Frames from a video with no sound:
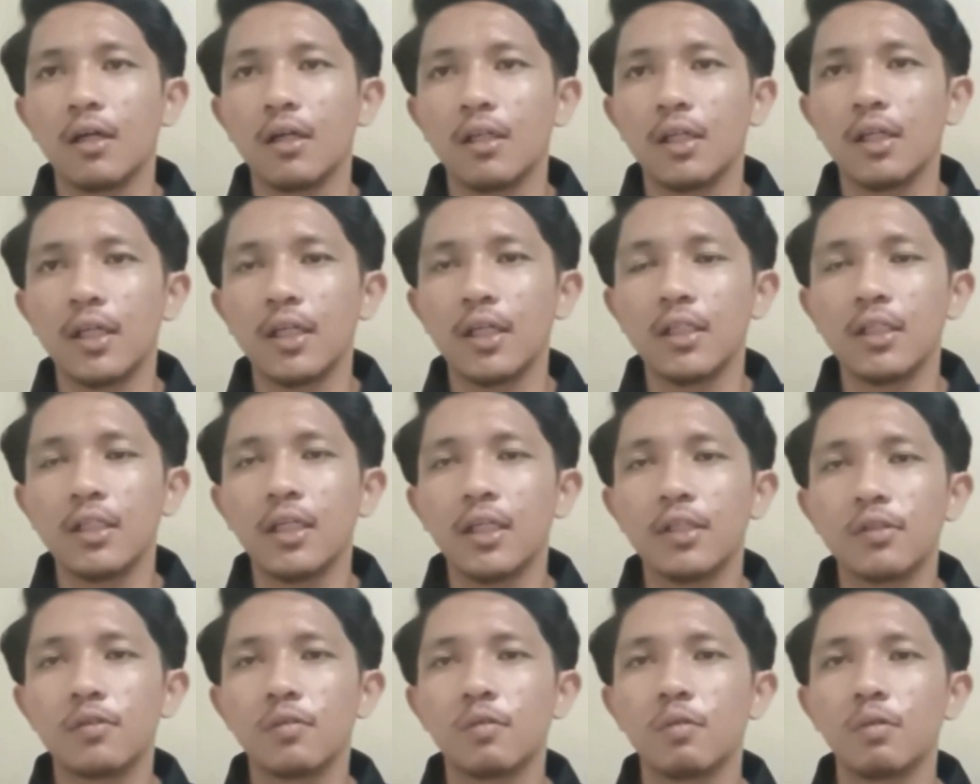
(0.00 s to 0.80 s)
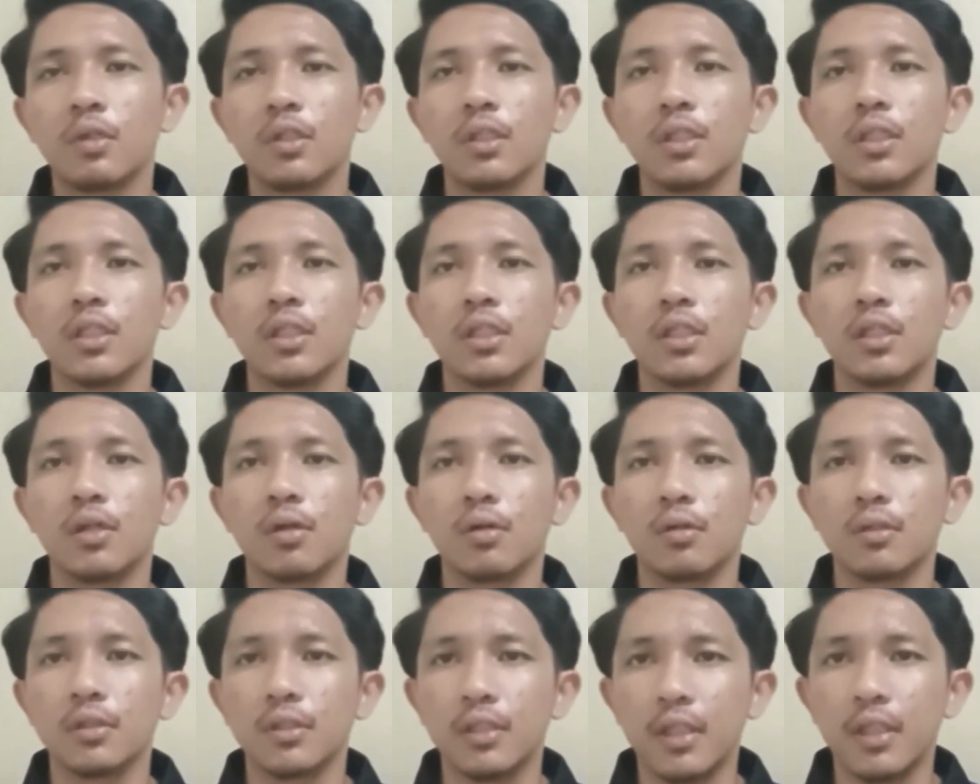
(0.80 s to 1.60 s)
engage with the
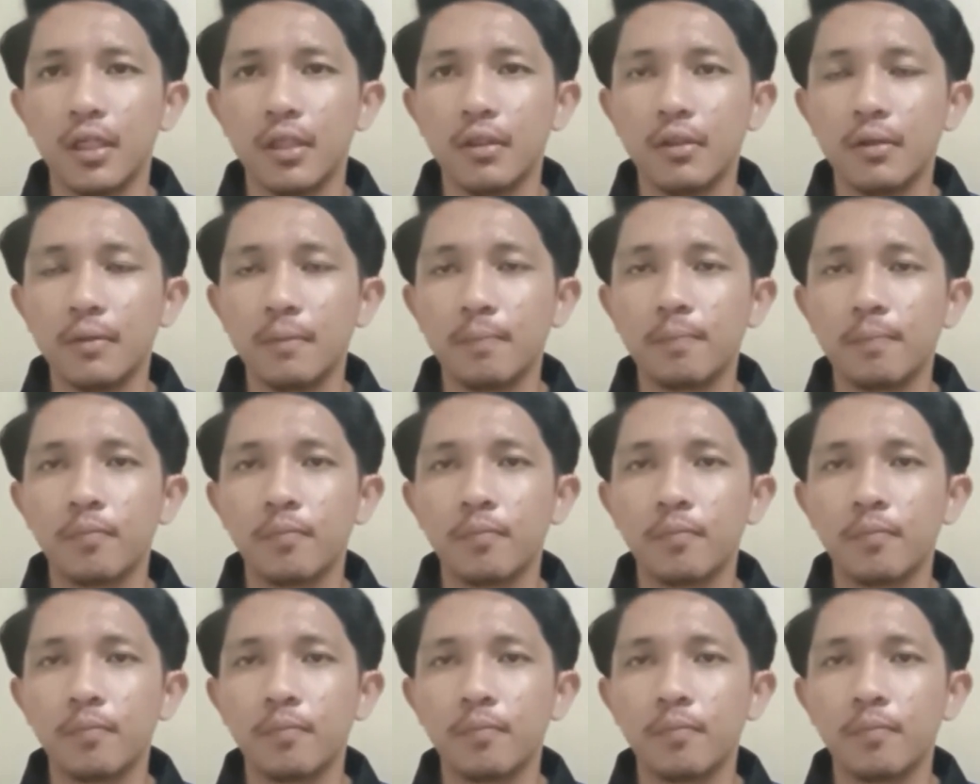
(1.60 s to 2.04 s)
content.